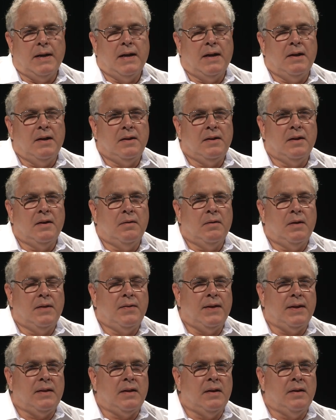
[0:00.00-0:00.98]
I
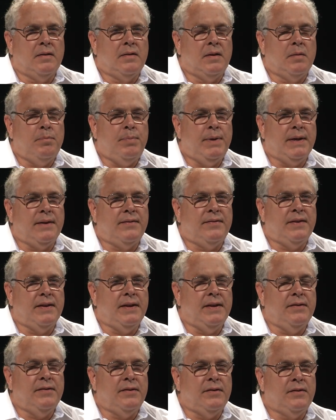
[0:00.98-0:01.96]
think the big
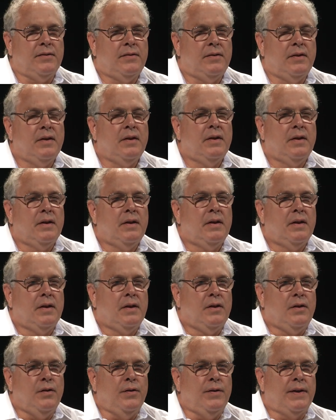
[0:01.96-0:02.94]
cities is
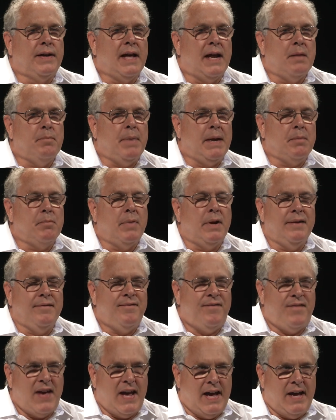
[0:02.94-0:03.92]
you can kind of make money
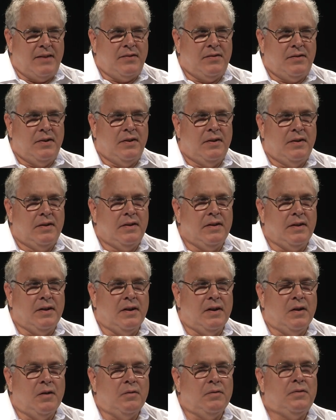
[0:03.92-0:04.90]
fast,
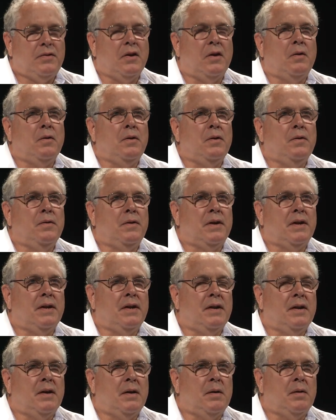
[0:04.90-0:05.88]
so you
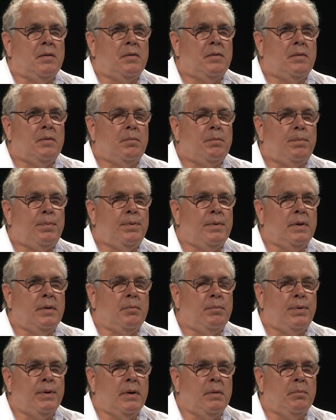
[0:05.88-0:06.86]
can
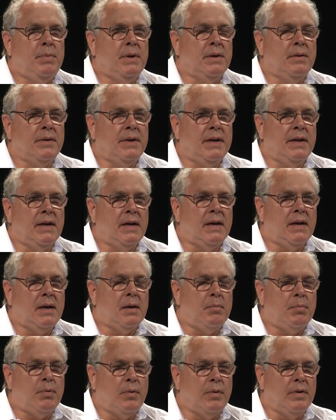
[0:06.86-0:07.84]
put a building
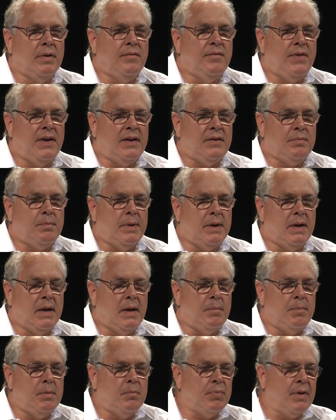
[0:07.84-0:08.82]
up or an investment
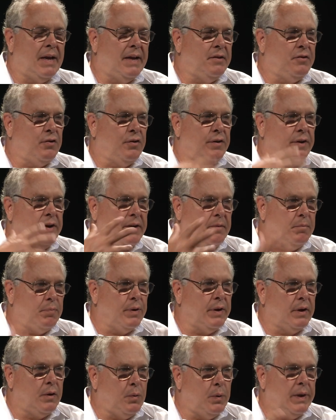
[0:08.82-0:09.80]
up and probably turn it
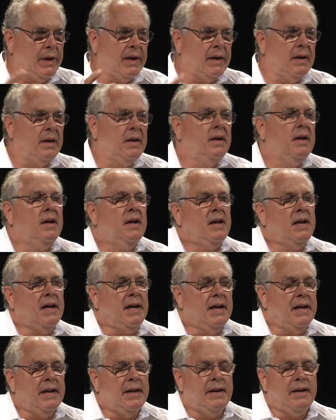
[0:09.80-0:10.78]
pretty quick,
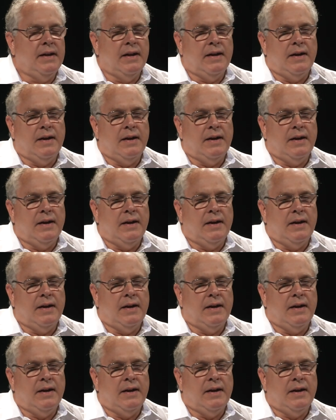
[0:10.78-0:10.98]
and